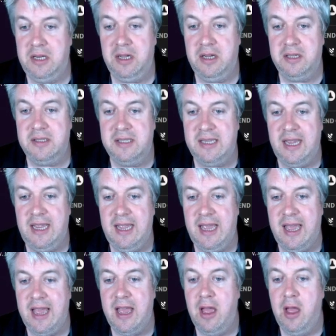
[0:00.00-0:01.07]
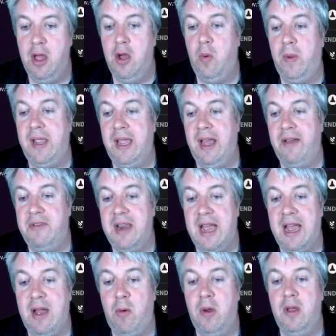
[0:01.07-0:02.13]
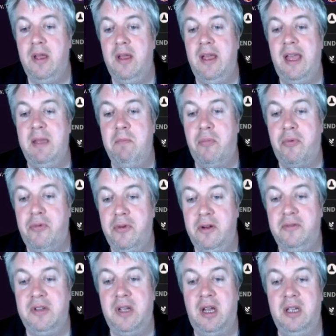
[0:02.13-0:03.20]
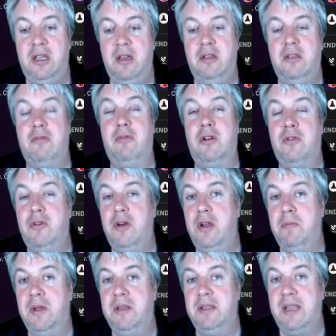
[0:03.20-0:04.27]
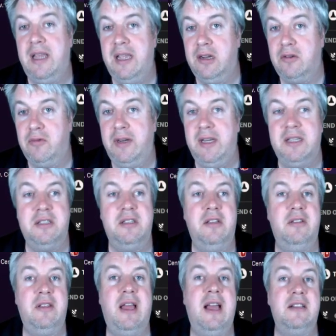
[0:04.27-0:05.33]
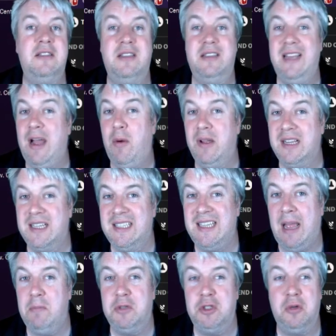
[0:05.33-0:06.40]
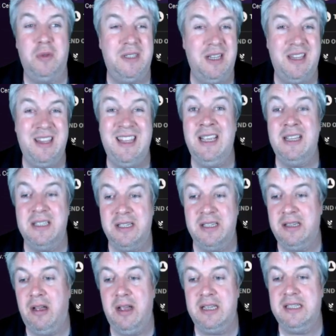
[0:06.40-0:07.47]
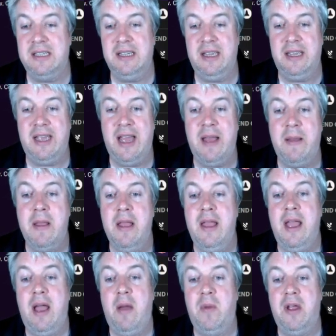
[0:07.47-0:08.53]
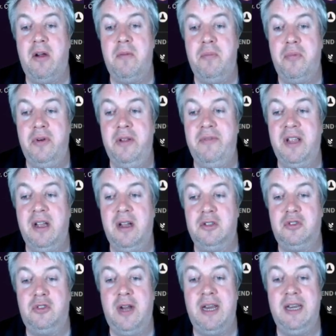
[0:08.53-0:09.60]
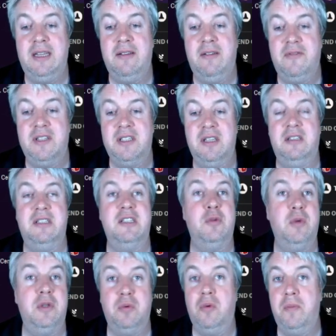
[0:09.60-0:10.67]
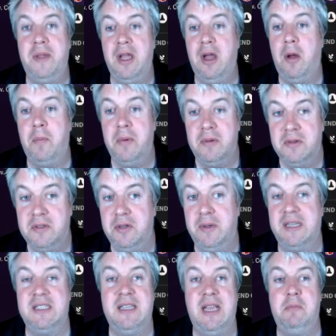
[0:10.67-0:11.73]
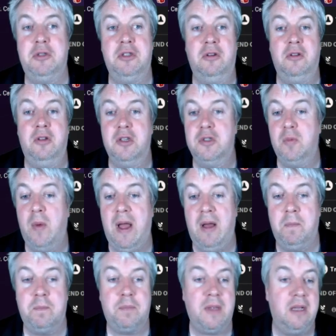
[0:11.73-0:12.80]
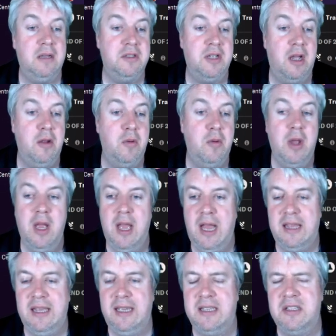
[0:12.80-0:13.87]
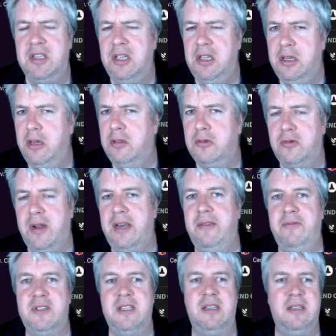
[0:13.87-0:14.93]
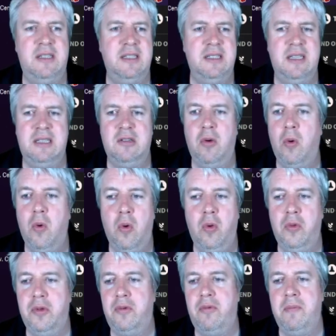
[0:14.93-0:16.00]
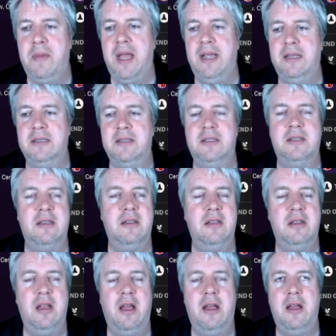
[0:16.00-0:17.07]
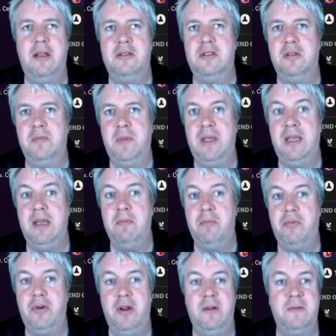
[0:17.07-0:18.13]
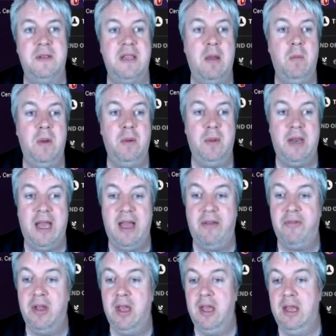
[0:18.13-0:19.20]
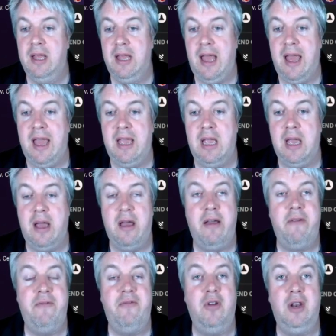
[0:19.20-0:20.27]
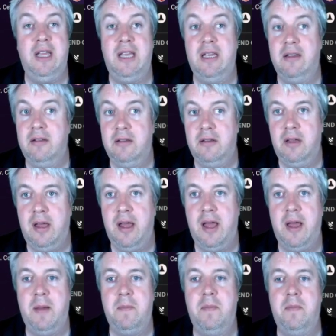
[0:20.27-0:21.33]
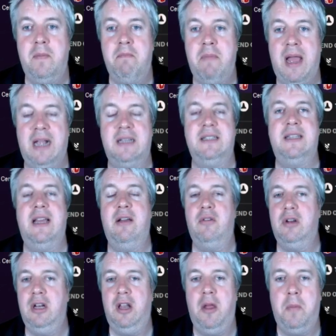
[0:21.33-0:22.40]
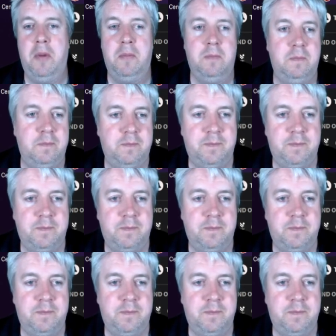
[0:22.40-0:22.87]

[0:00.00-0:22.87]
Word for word: And you can see here we have now improved our youth recruitment. They agreed to do that to now exceptional, which I think is as high as it can get. And we are improving our training facilities, which will be up to exceptional as well. So I think it's the youth training facilities is all that remains to be improved, and then we will have a fully maxed out club.